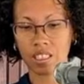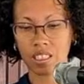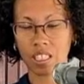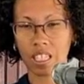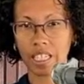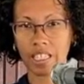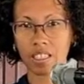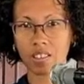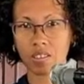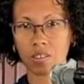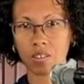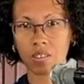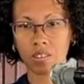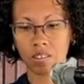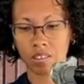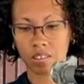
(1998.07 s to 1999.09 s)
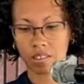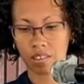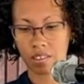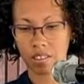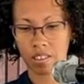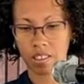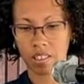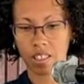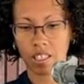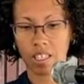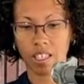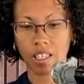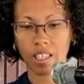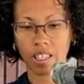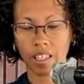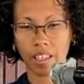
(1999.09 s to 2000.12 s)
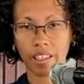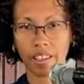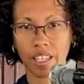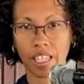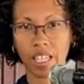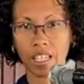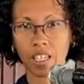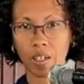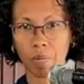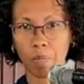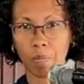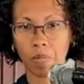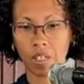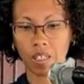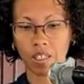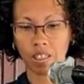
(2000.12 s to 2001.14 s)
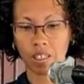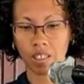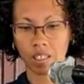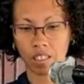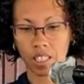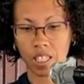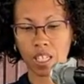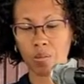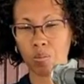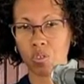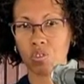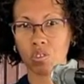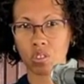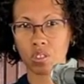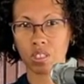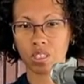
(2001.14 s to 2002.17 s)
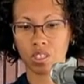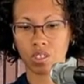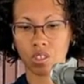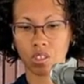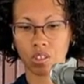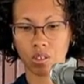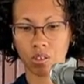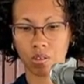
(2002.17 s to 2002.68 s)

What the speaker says: later, they came across each other.